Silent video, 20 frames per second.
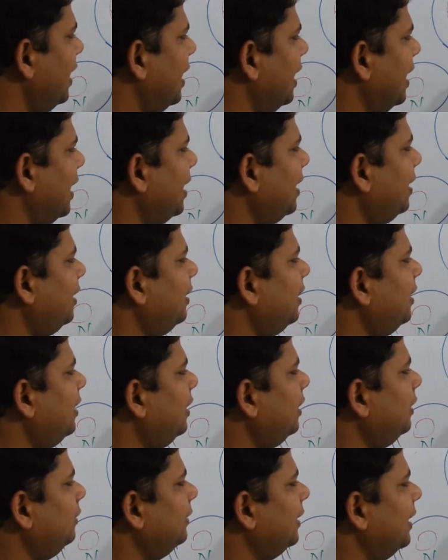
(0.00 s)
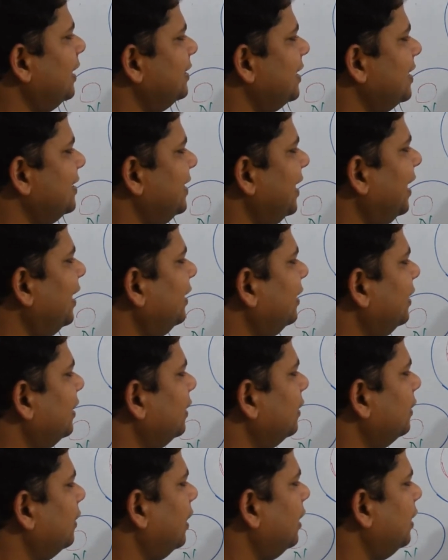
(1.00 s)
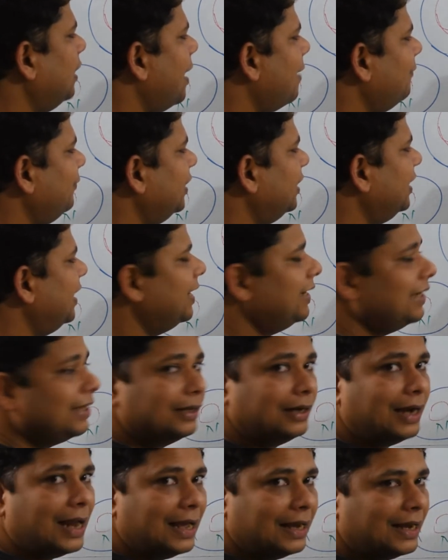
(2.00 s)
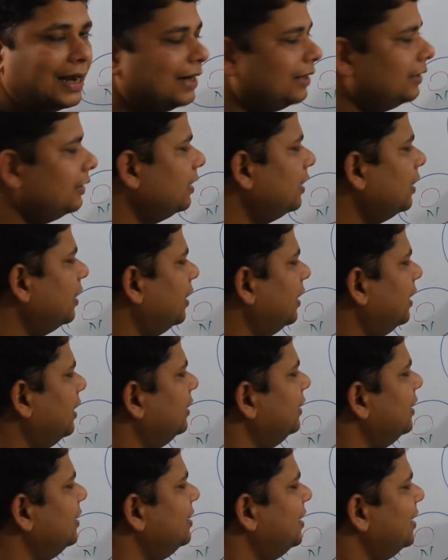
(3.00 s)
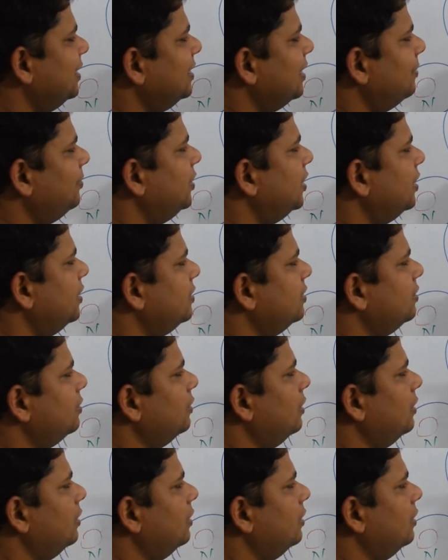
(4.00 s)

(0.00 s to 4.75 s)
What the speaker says: And as I said, after getting ligand, these receptors